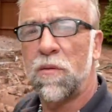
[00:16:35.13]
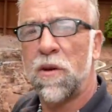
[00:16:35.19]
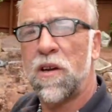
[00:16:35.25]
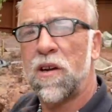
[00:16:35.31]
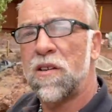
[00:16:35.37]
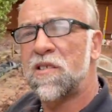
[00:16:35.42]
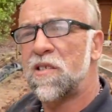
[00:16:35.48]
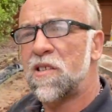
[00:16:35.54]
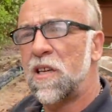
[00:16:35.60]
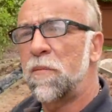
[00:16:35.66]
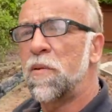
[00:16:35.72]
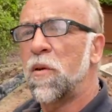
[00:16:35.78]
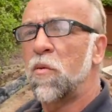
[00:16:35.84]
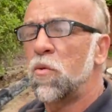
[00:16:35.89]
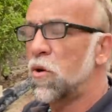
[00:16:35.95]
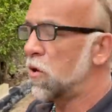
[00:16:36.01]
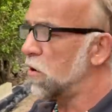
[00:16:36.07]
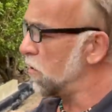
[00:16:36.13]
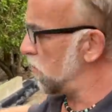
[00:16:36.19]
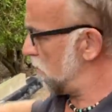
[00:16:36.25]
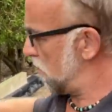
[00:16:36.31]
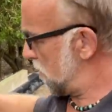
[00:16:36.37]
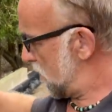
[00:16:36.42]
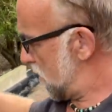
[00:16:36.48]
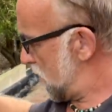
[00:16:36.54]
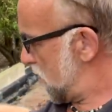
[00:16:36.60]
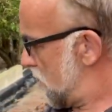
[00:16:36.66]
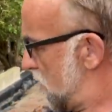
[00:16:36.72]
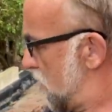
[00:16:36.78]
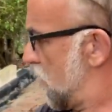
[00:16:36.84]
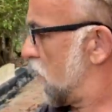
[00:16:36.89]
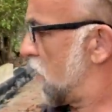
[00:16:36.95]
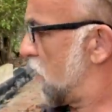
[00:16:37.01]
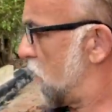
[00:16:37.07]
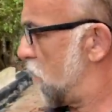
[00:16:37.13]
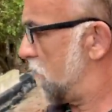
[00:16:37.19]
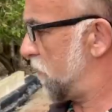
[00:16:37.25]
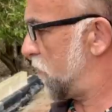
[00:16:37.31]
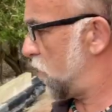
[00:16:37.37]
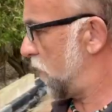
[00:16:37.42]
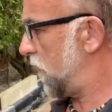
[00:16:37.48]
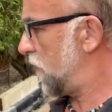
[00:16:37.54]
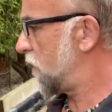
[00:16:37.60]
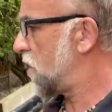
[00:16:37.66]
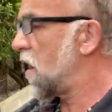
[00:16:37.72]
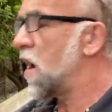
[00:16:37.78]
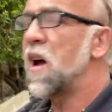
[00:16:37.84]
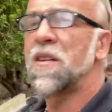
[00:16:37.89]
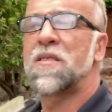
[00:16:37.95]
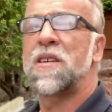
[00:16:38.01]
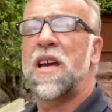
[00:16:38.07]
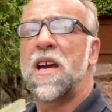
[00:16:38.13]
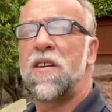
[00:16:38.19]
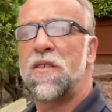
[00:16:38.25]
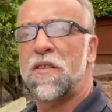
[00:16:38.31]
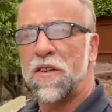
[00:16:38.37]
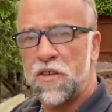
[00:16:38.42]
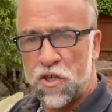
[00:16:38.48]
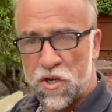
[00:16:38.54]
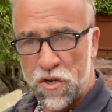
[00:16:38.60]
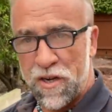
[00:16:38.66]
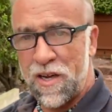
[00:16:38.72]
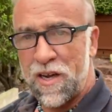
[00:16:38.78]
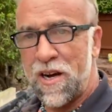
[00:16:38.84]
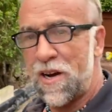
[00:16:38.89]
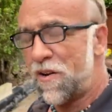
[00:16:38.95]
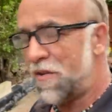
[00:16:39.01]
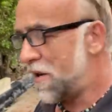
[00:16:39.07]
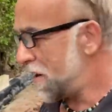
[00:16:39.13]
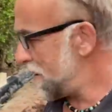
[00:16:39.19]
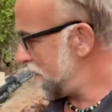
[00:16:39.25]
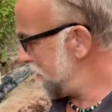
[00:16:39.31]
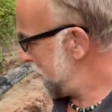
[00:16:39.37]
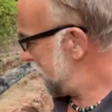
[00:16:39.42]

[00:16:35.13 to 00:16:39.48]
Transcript: We've got a sleeper wall going between the grass area and the tree area.